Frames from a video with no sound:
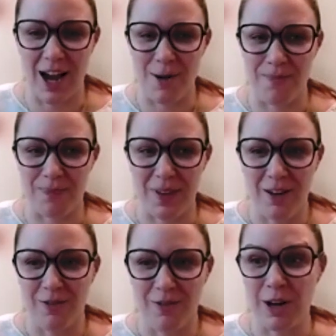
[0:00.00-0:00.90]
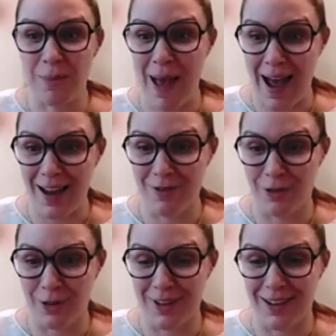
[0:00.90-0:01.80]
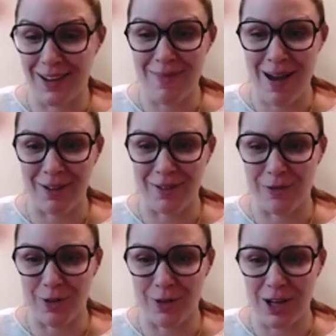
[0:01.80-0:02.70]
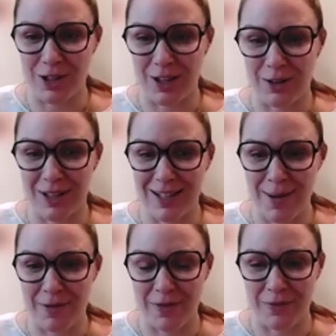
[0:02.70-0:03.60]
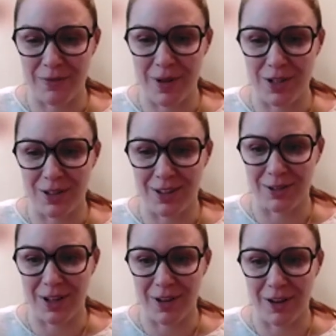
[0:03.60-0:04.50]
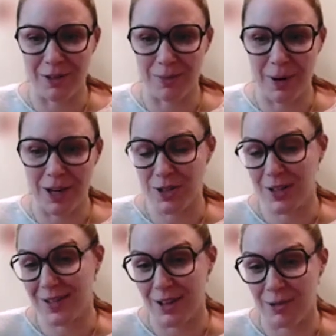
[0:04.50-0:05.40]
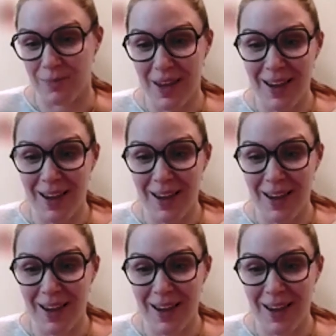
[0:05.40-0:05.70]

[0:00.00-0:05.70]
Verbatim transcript: um, very bad for the amount of information or the type of information that they're giving other patients. So well,